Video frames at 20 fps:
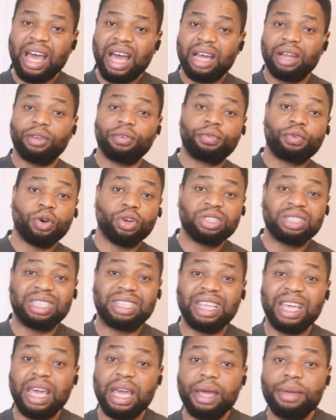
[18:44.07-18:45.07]
and of
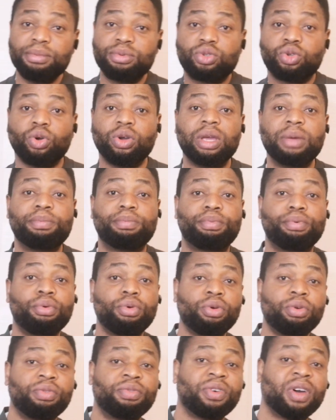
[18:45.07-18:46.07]
course it aims to
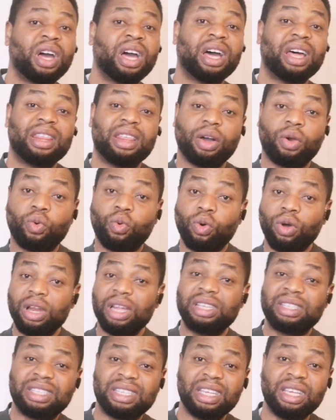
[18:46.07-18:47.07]
improve the
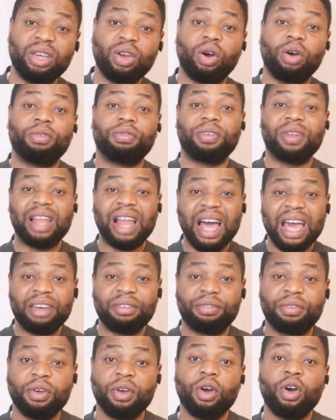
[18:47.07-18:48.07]
quality of
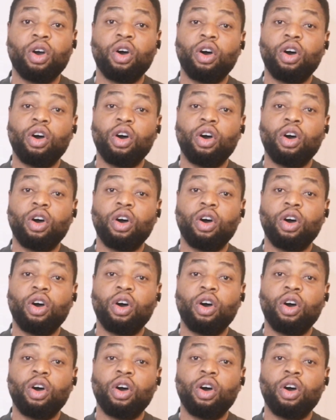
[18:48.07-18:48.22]
life